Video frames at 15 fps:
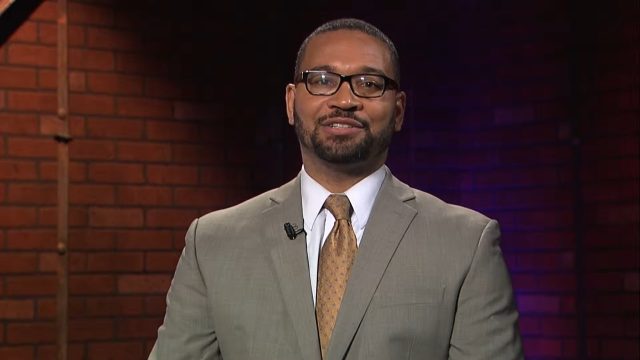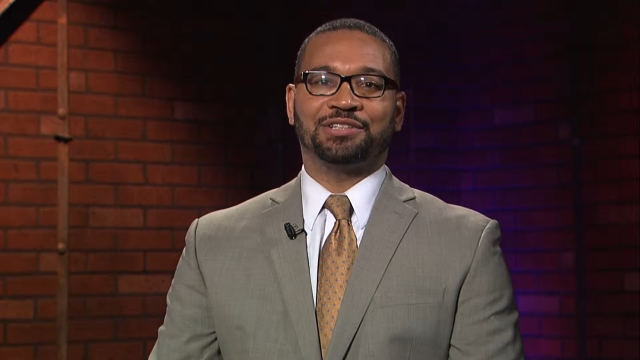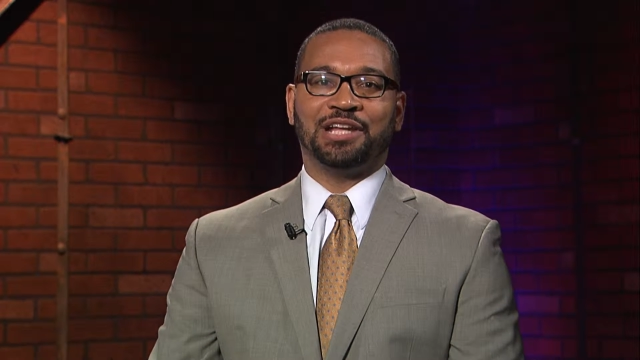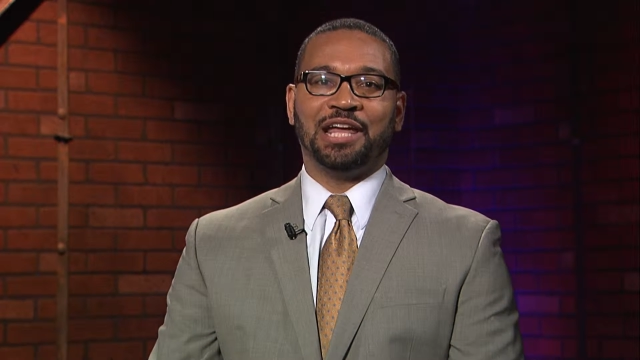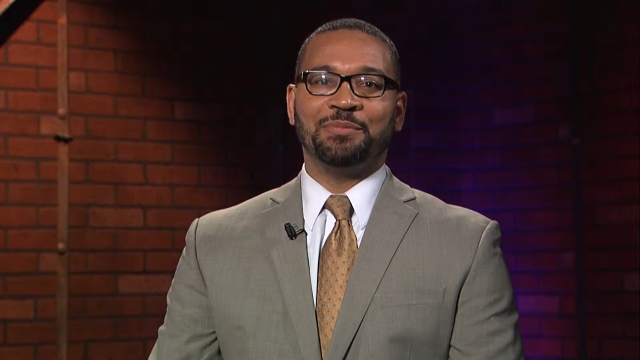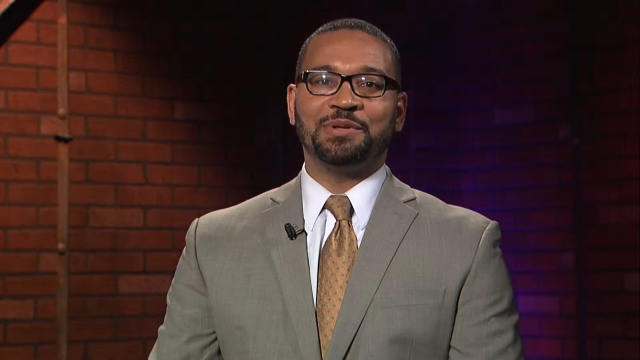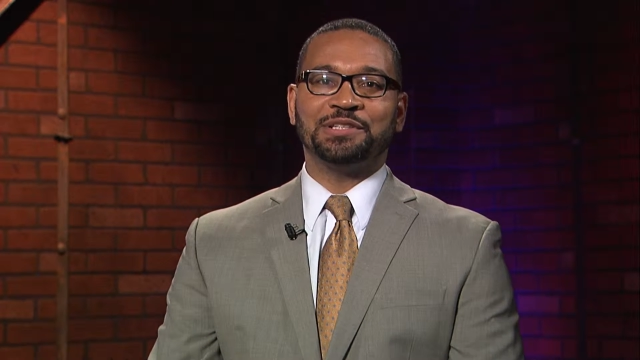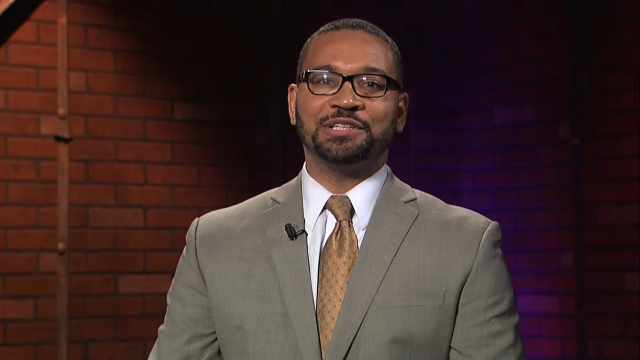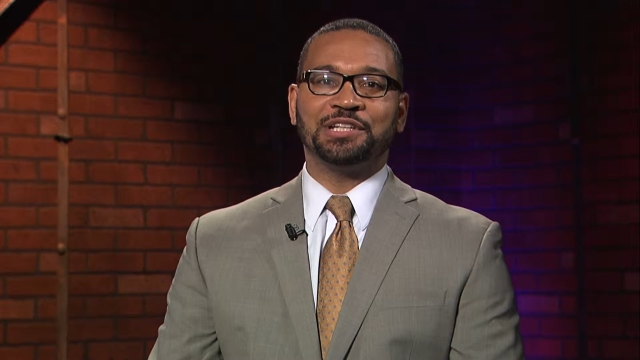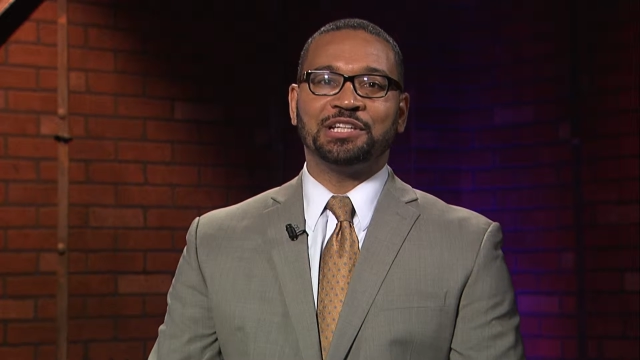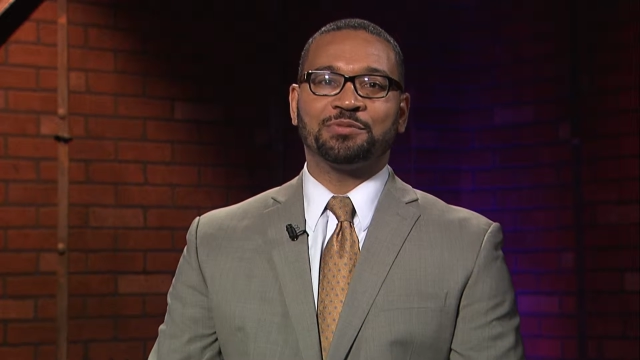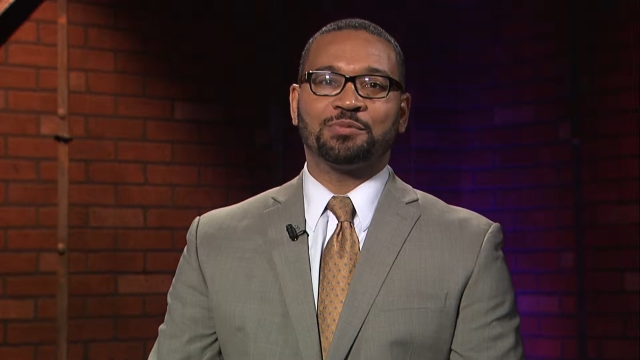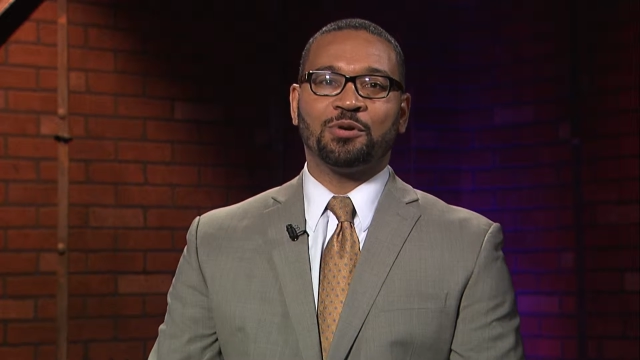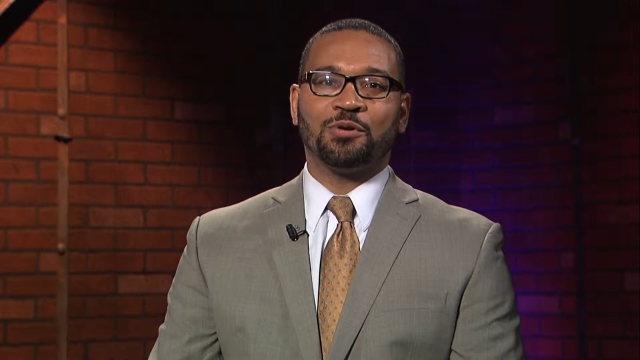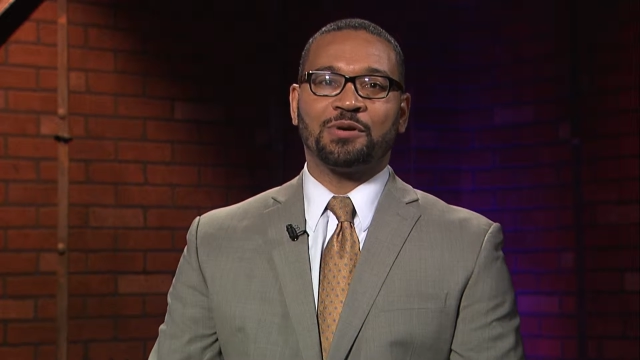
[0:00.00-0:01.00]
ABCD's
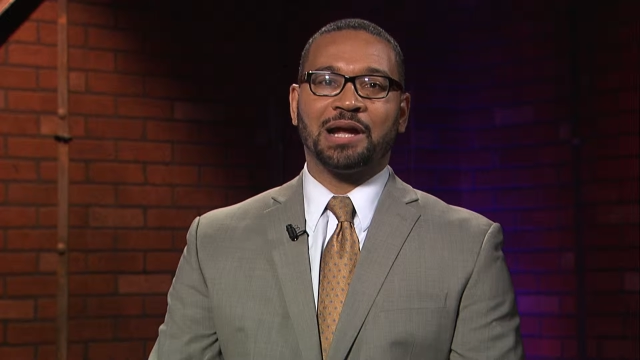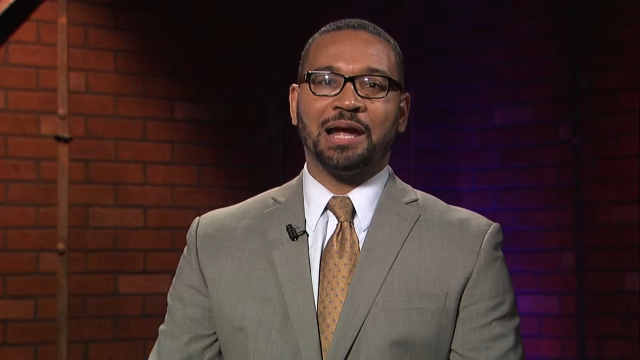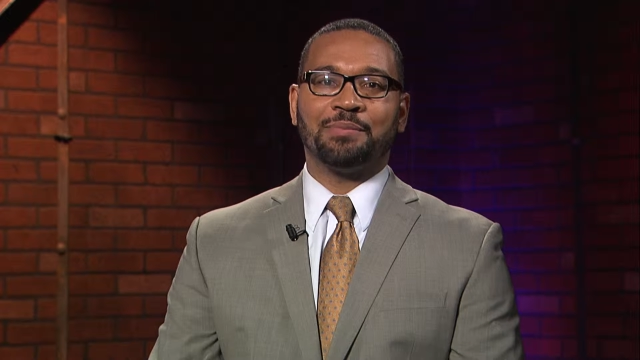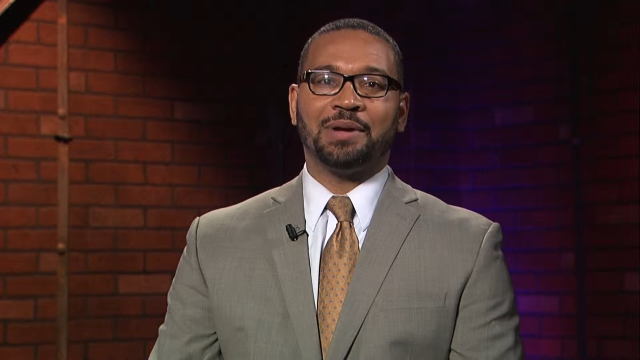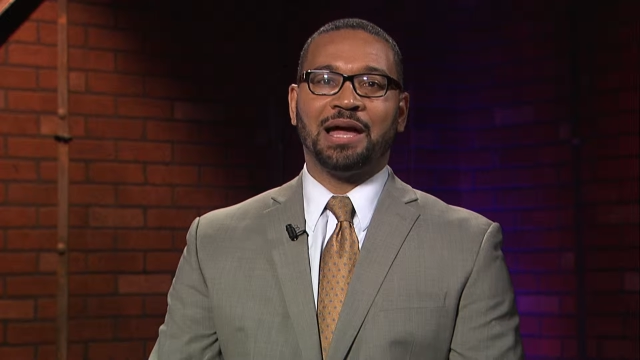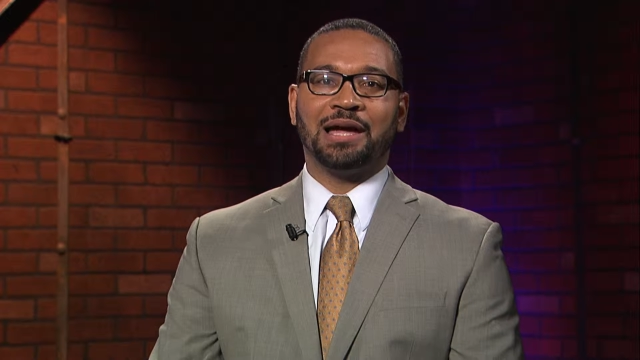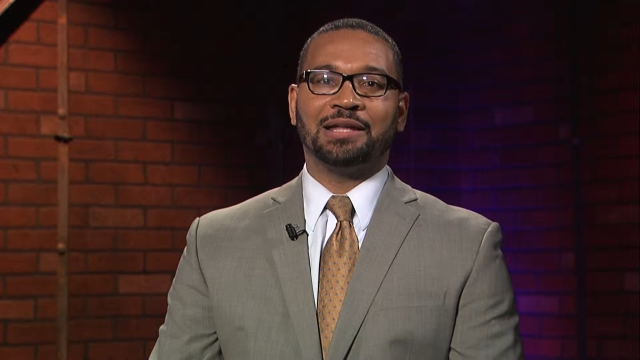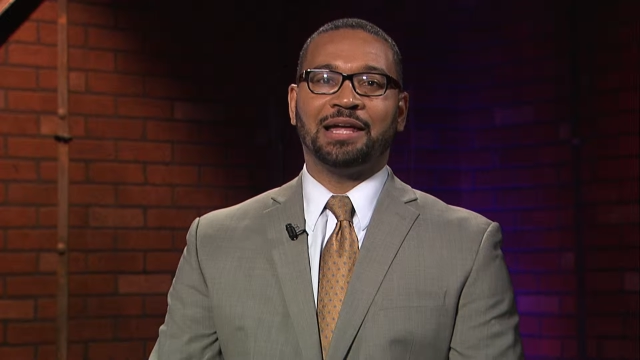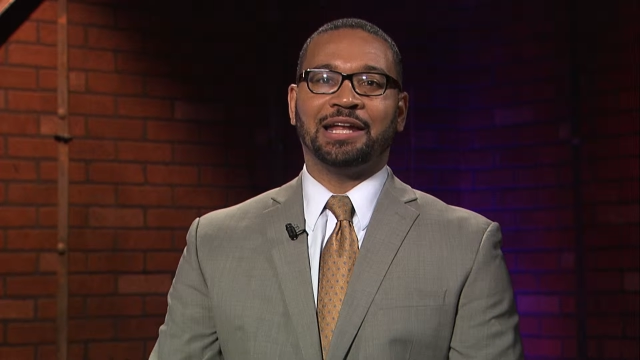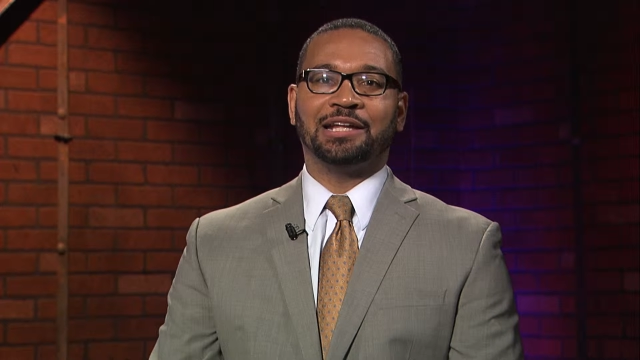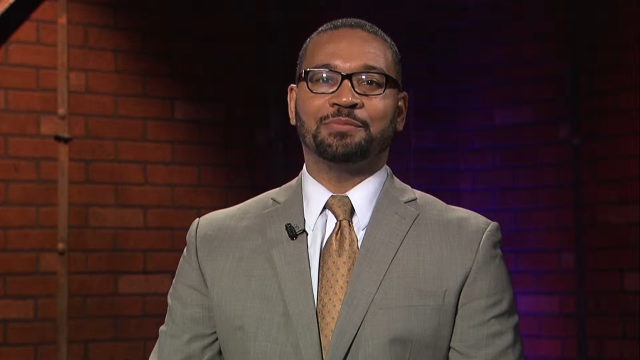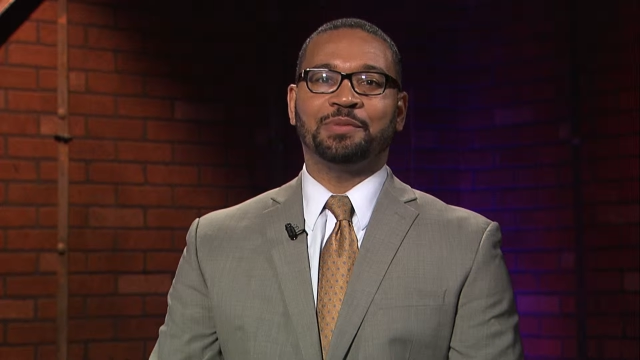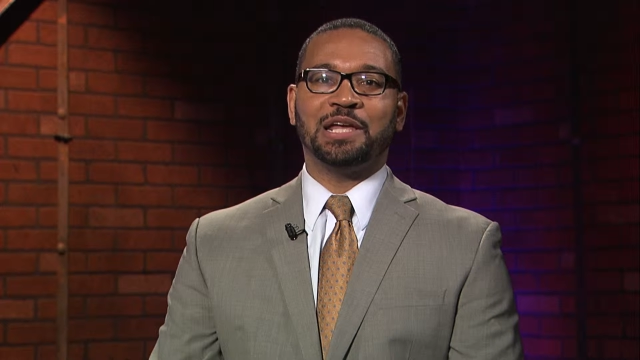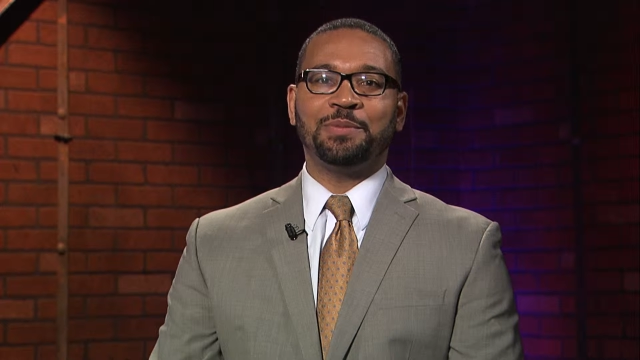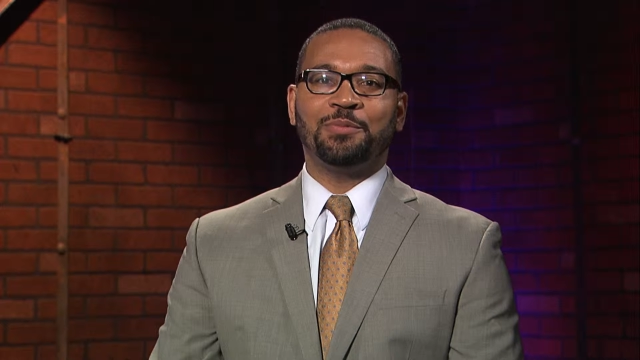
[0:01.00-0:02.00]
program highlighting
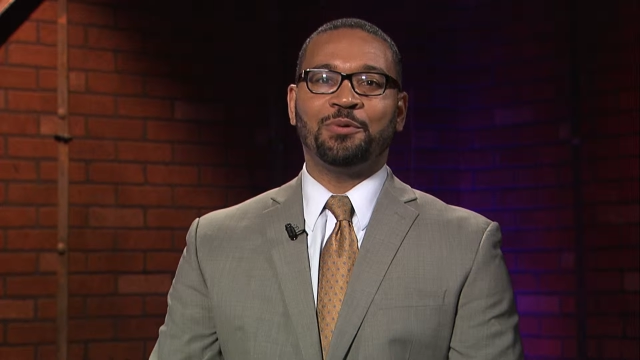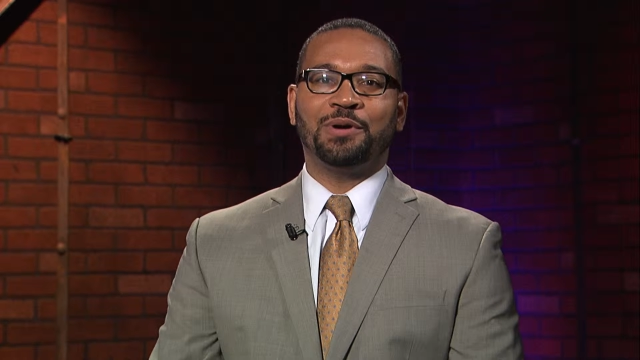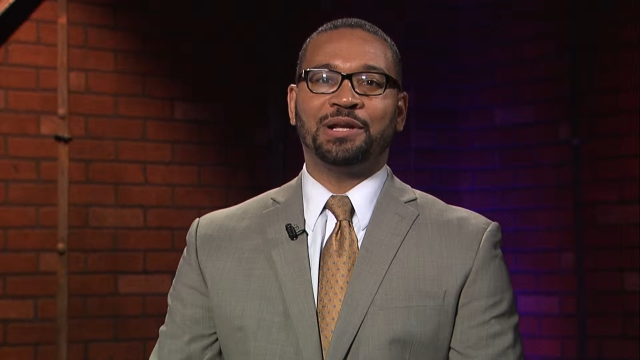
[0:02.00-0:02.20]
people and